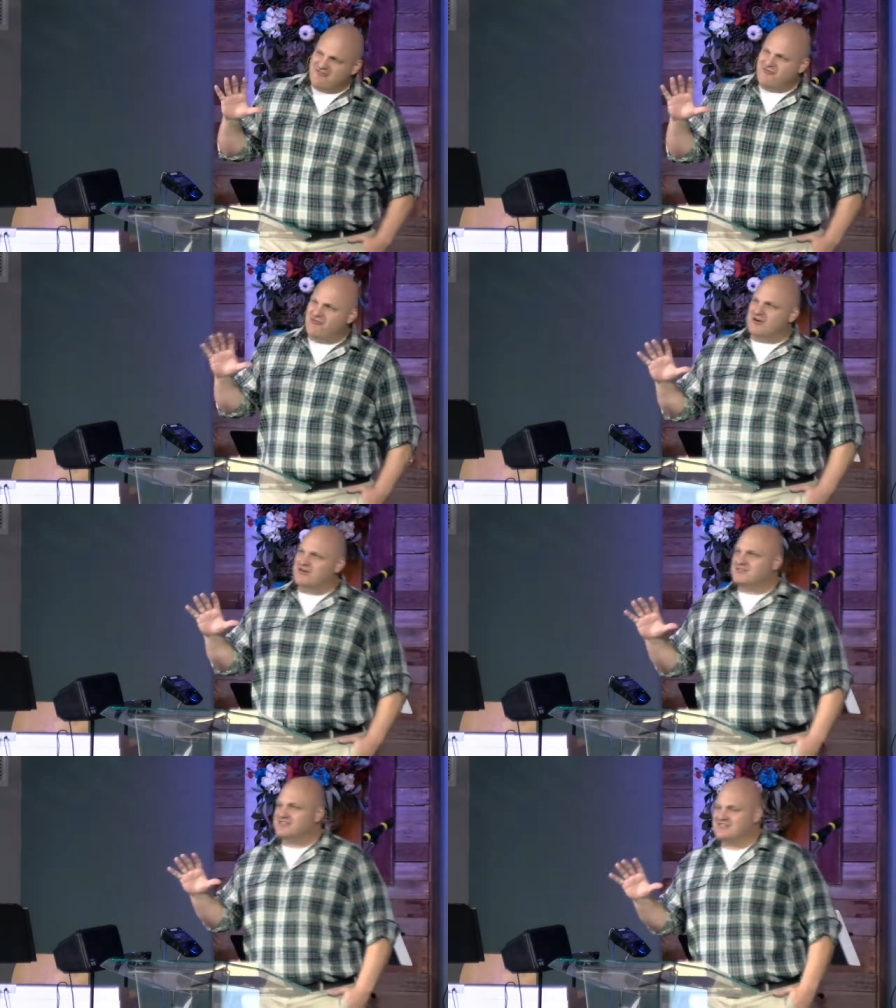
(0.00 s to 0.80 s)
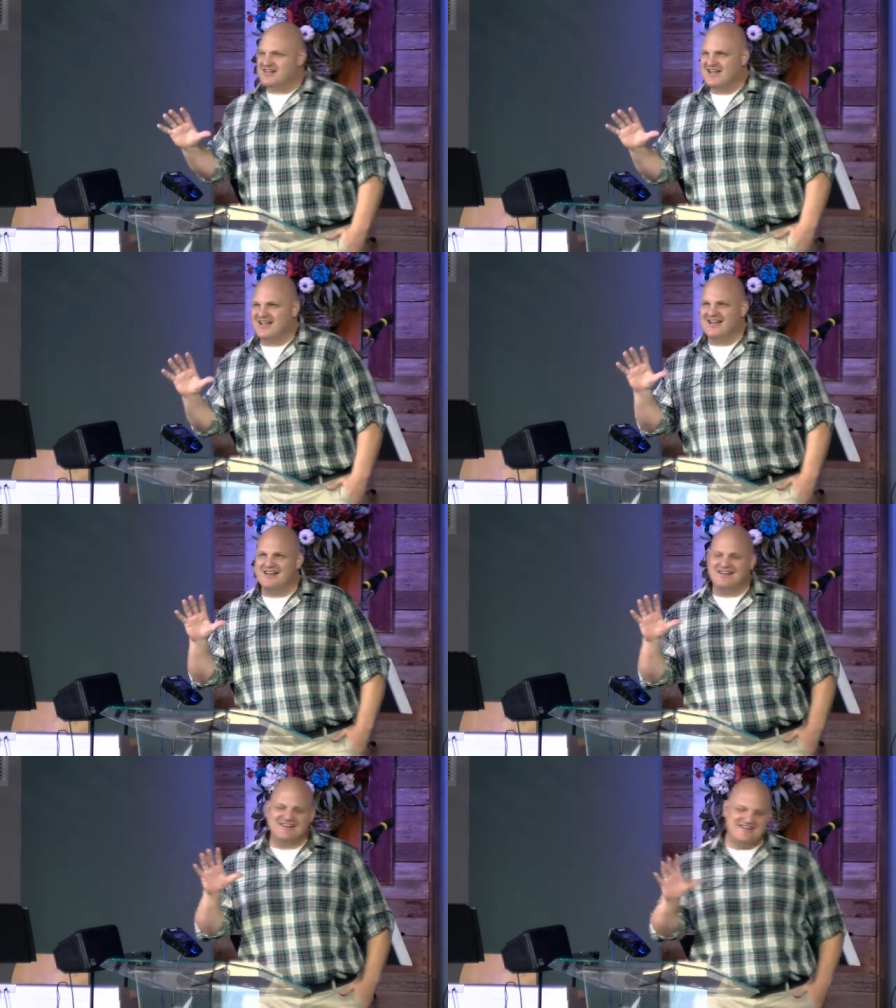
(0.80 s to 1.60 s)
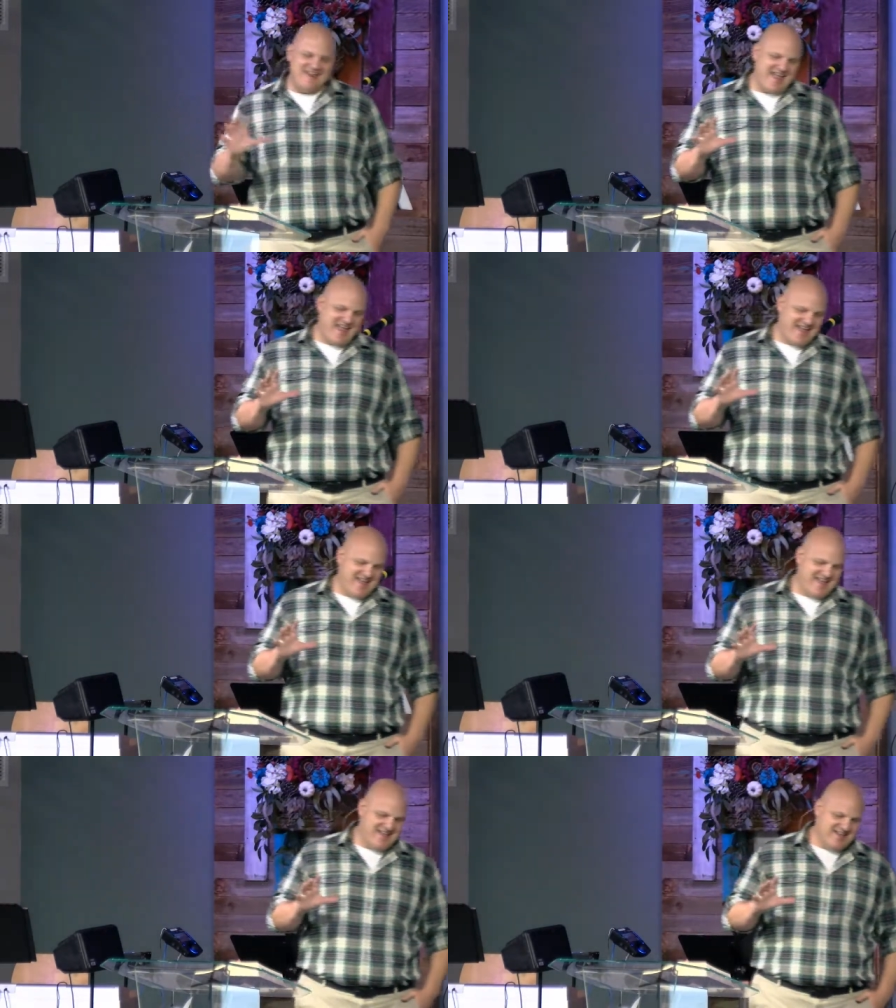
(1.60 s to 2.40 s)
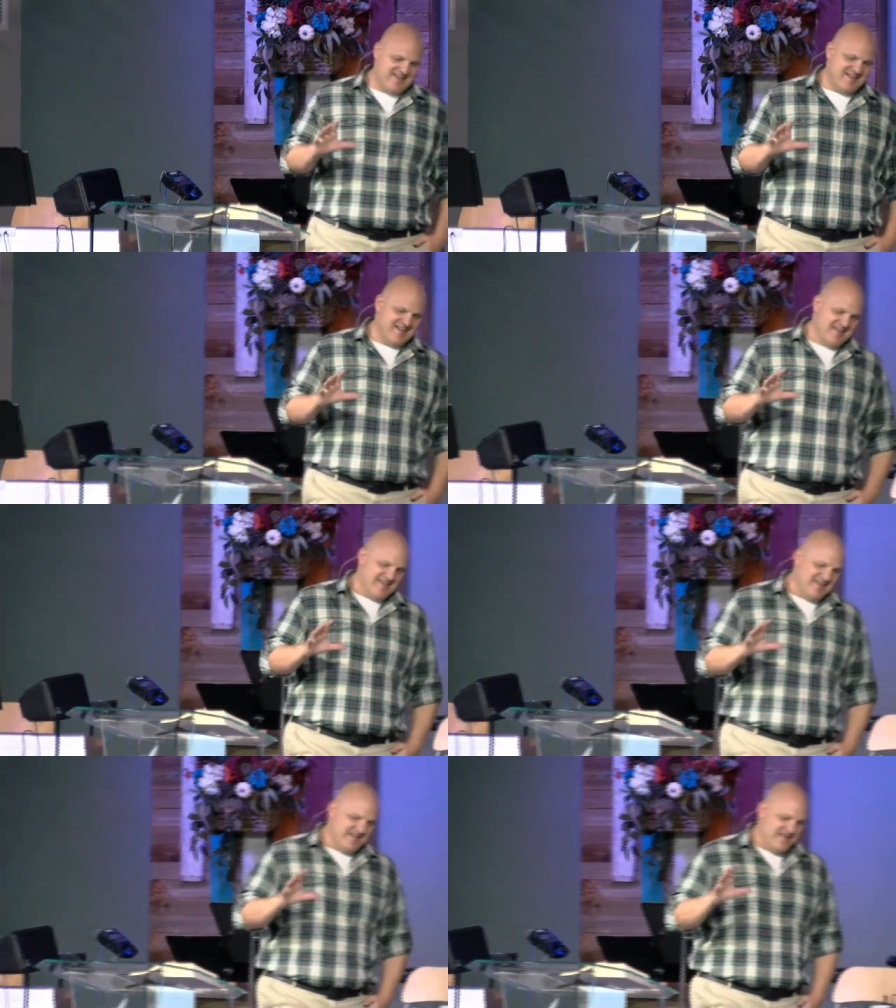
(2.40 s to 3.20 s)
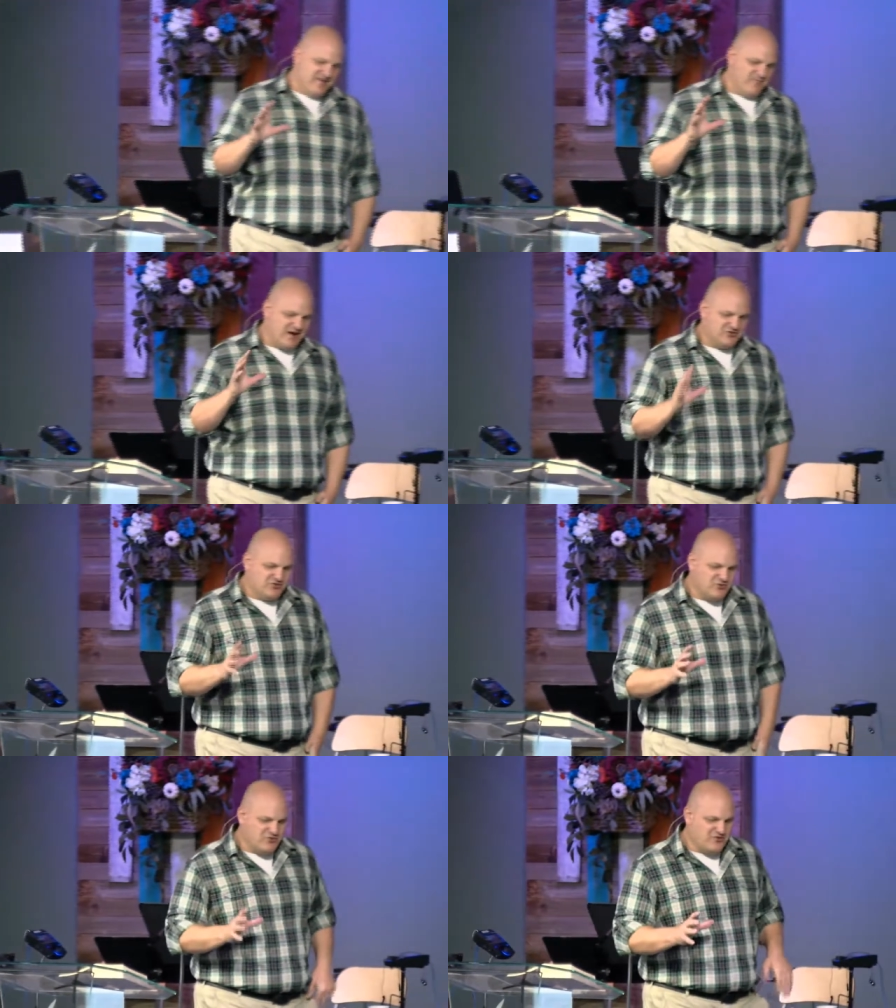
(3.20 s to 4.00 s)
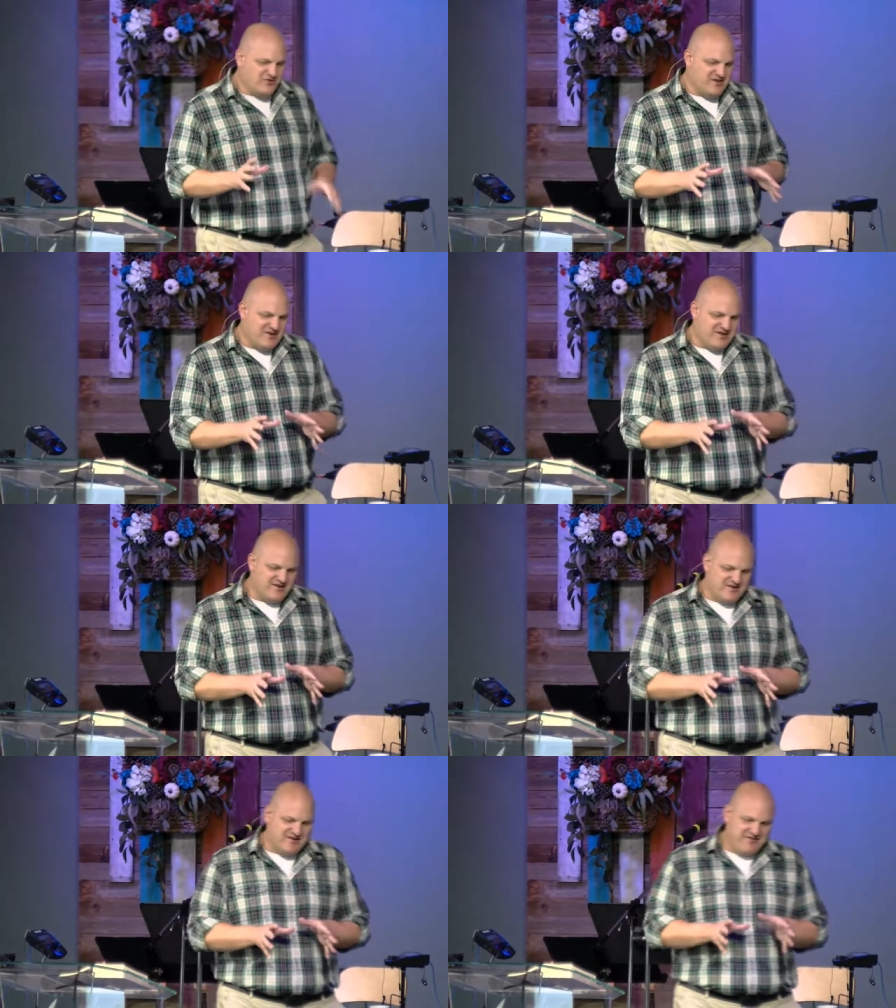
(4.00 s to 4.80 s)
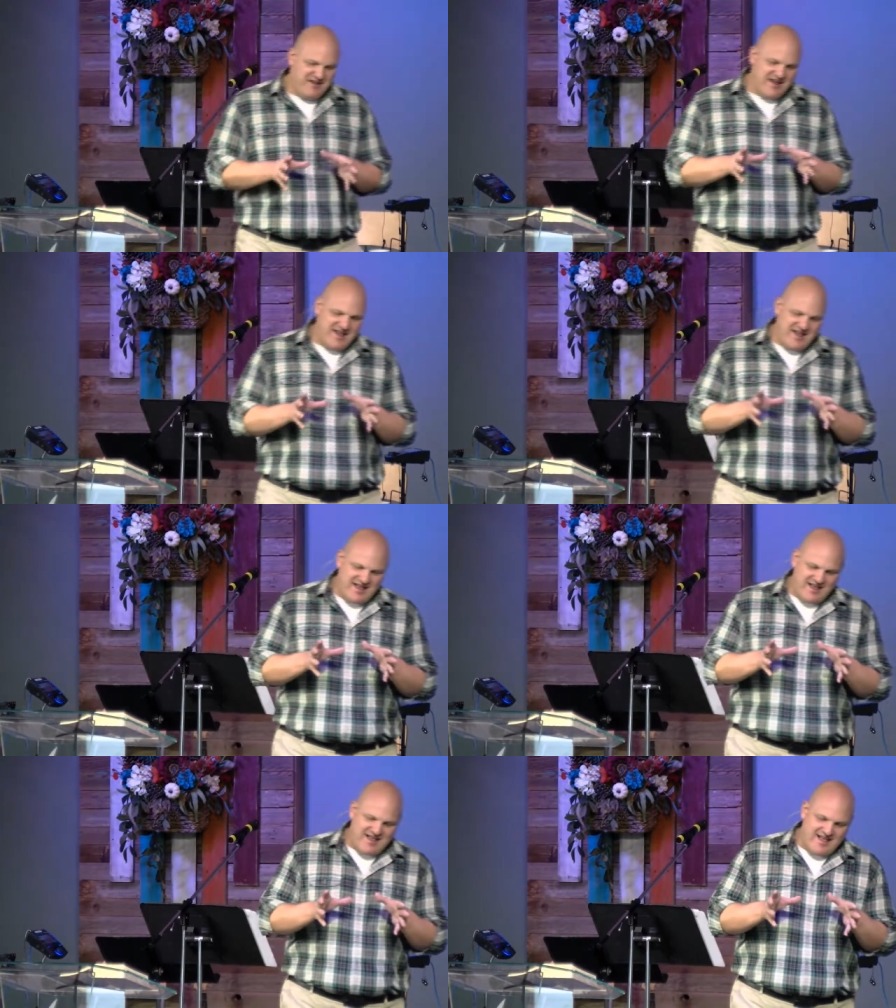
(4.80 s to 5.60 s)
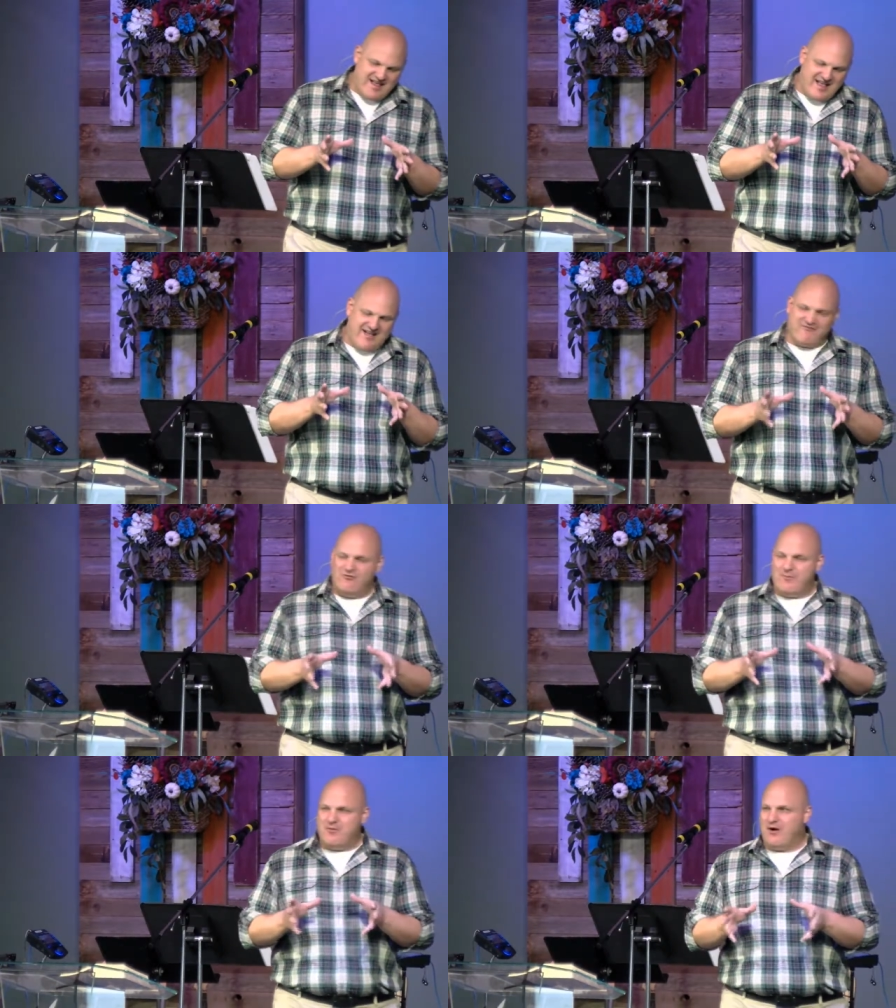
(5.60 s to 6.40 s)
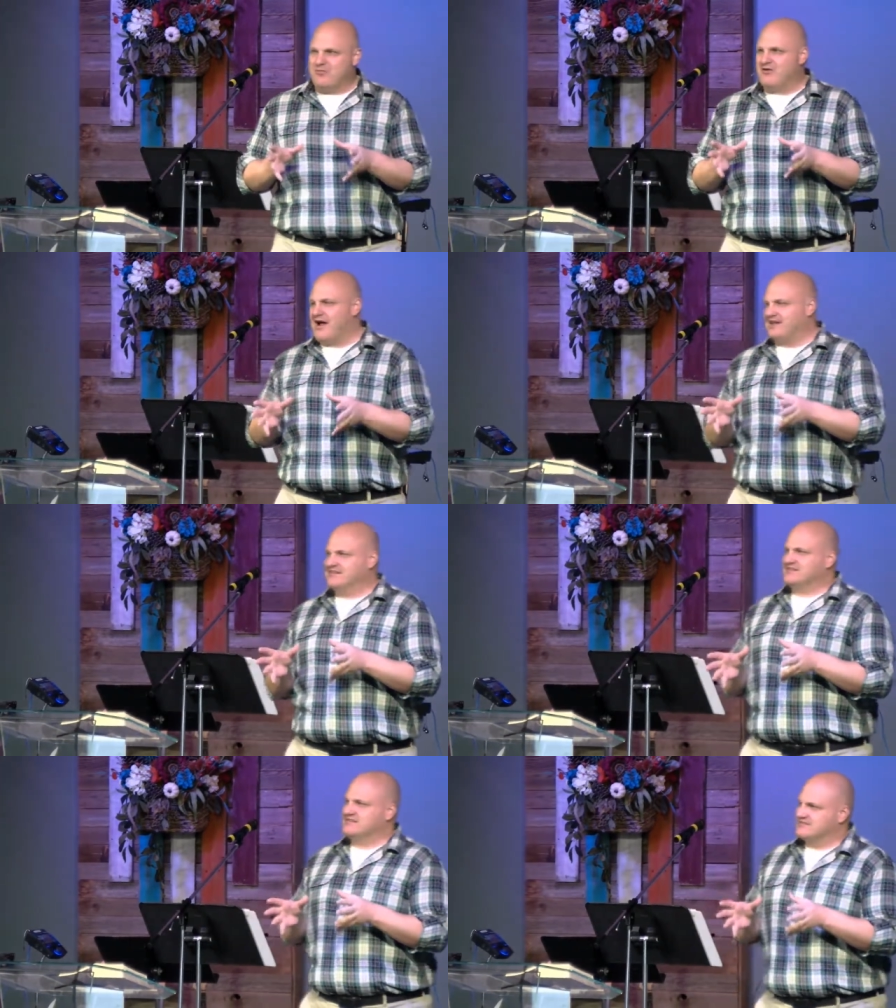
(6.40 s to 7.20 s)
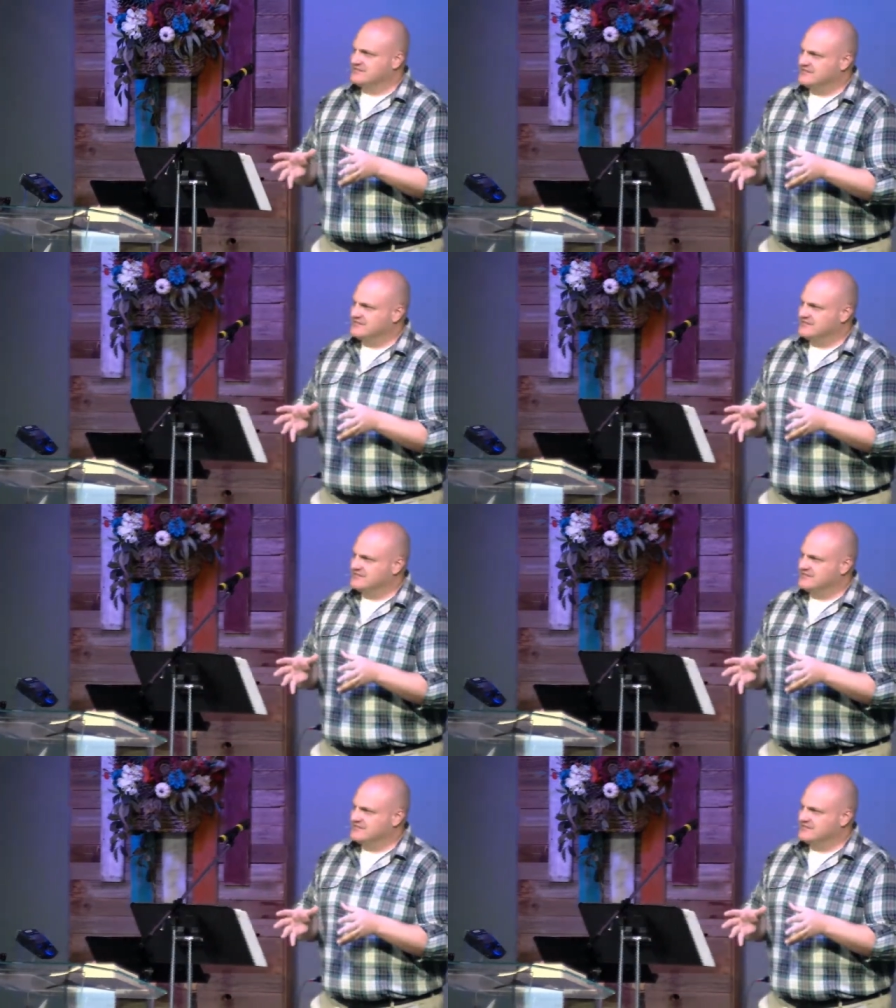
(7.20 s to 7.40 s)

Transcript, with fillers: first day, my junior year at football practice.